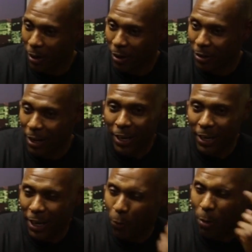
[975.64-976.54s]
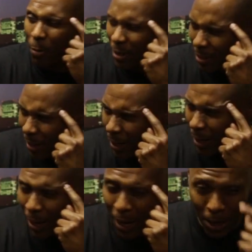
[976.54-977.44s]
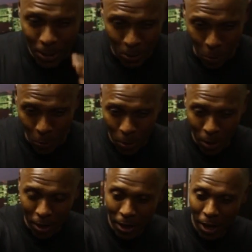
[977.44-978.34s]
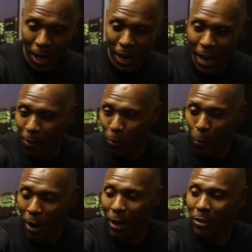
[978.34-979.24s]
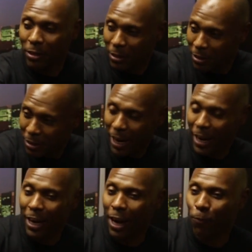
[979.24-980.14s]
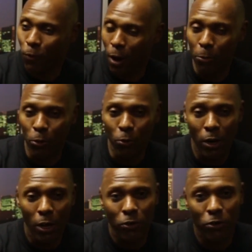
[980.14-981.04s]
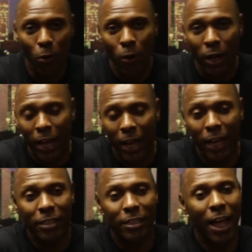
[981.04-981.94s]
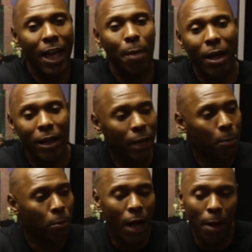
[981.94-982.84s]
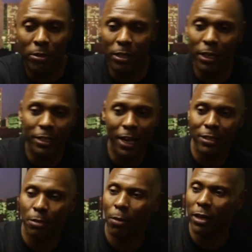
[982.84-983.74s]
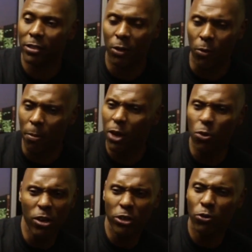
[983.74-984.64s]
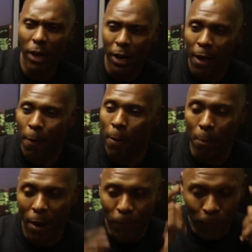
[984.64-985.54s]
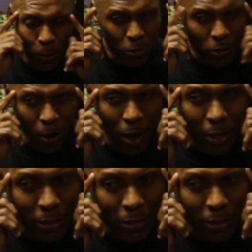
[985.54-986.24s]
right, us, right. then we missing it. Missing. So God have a way of taking that from you. Yeah. So anytime I get props and anytime somebody saying, well, man, you didn't shoot that, my first thought